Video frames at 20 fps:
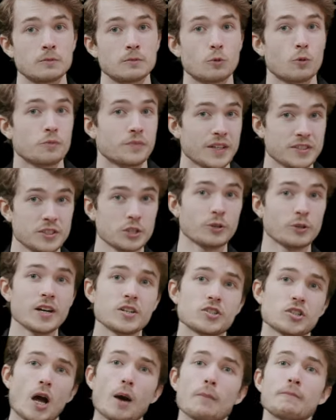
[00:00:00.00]
Well, that's a
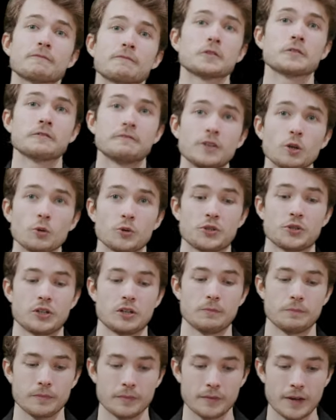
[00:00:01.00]
great job for filter.
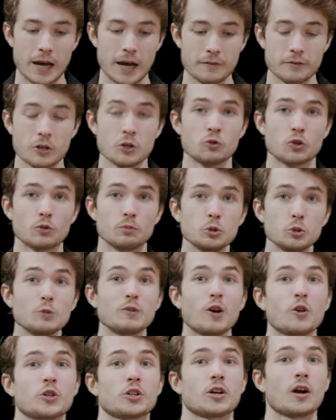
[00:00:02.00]
I've
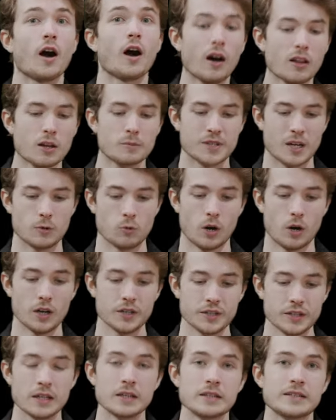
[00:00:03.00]
removed all the columns I
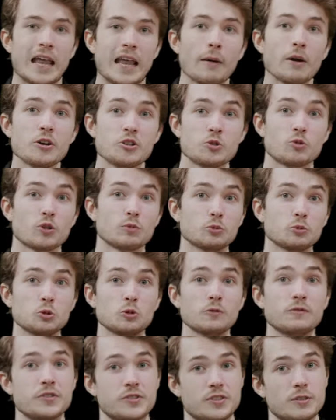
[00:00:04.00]
want. Now I should
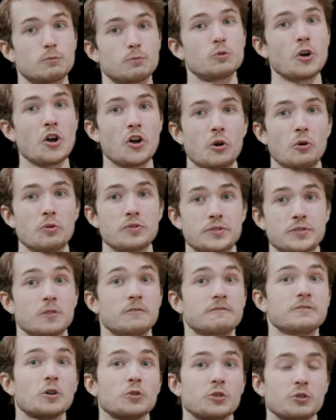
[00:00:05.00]
remove some rows. So
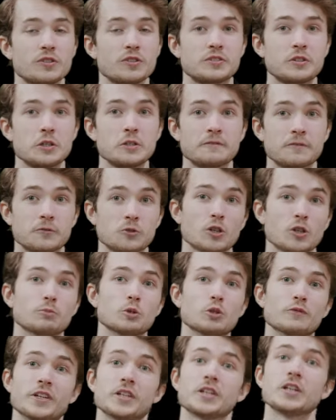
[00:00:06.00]
filter is good for
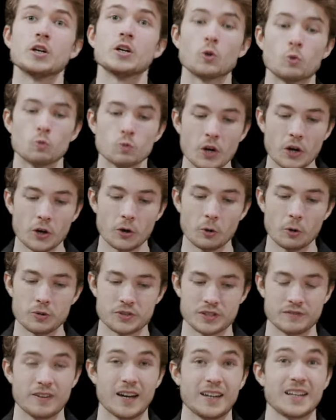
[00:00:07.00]
removing
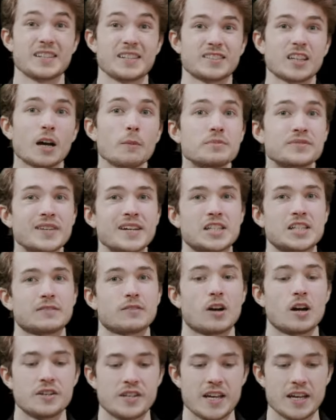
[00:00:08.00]
rows and finding subsets
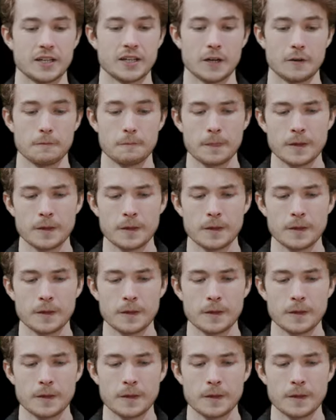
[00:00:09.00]
of our data.